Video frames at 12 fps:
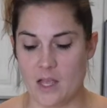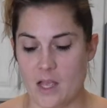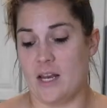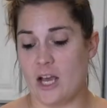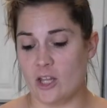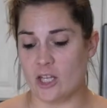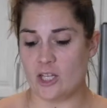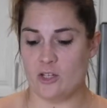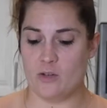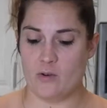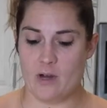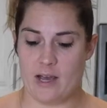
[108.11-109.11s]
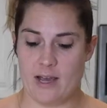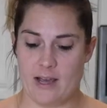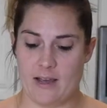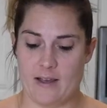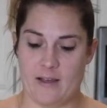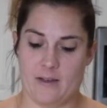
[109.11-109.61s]
Now that you
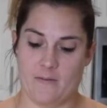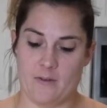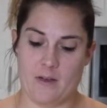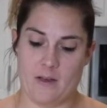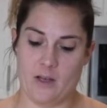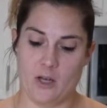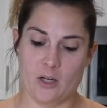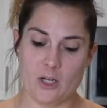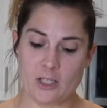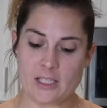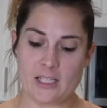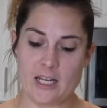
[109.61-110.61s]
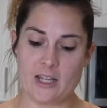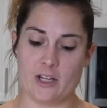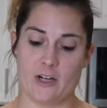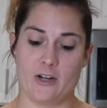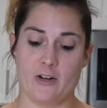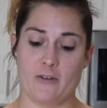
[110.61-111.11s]
have cooked
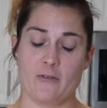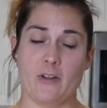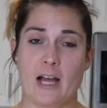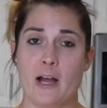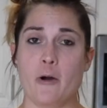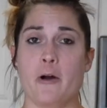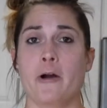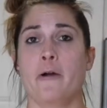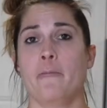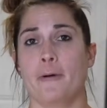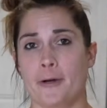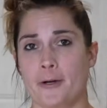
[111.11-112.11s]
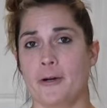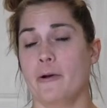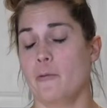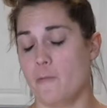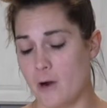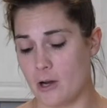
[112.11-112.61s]
together your flour, butter,
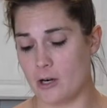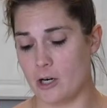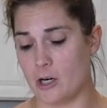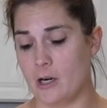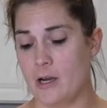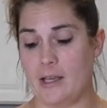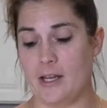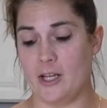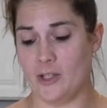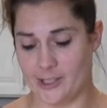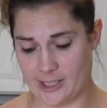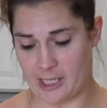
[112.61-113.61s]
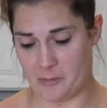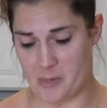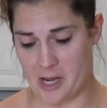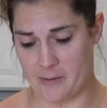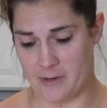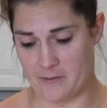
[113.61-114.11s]
water, and it looks like
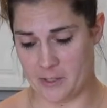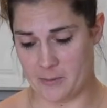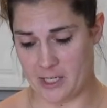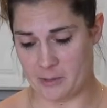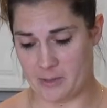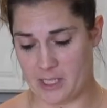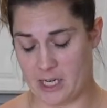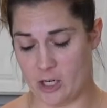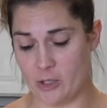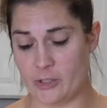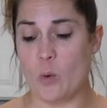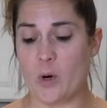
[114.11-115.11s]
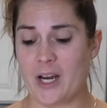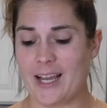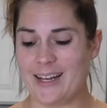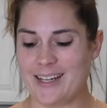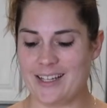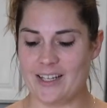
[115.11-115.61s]
Bob Evans mashed potatoes, we're
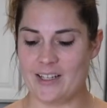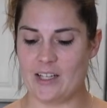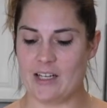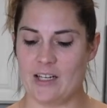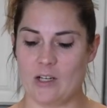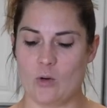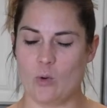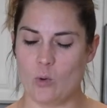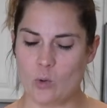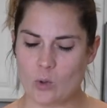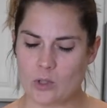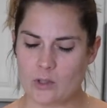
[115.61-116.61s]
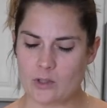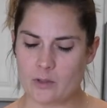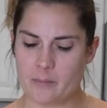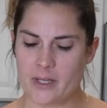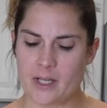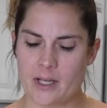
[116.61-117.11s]
kind of gonna let it cool a little
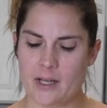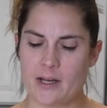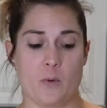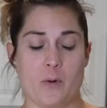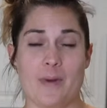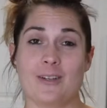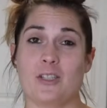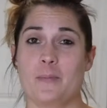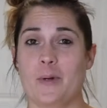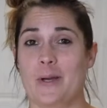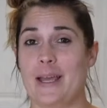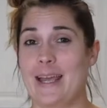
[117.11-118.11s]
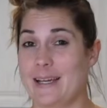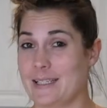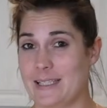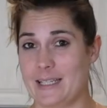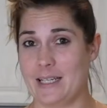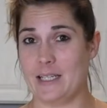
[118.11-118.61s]
bit. We're about to put
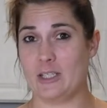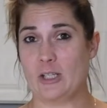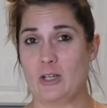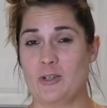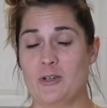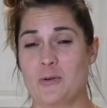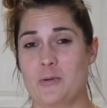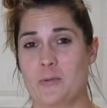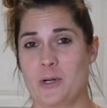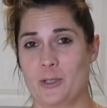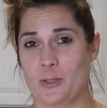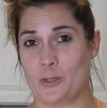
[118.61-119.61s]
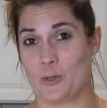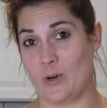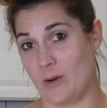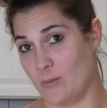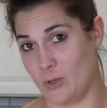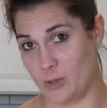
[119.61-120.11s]
eggs in it, so you don't want to
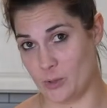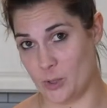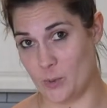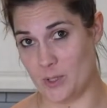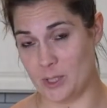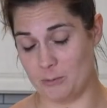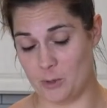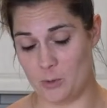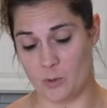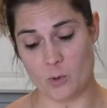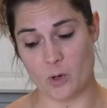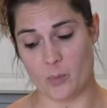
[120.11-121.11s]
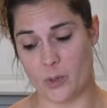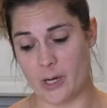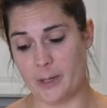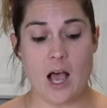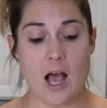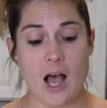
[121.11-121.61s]
scramble those. You want them to
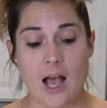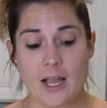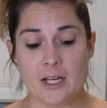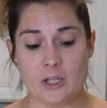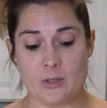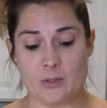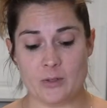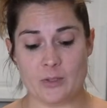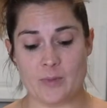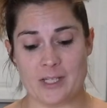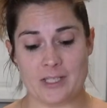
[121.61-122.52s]
incorporate. I use my